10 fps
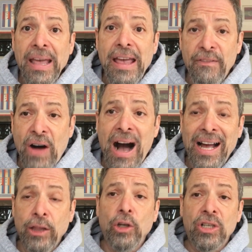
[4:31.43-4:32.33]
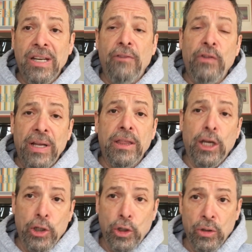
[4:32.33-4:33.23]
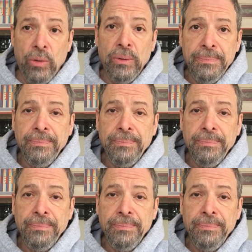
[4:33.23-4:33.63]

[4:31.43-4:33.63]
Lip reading: If I look different than you,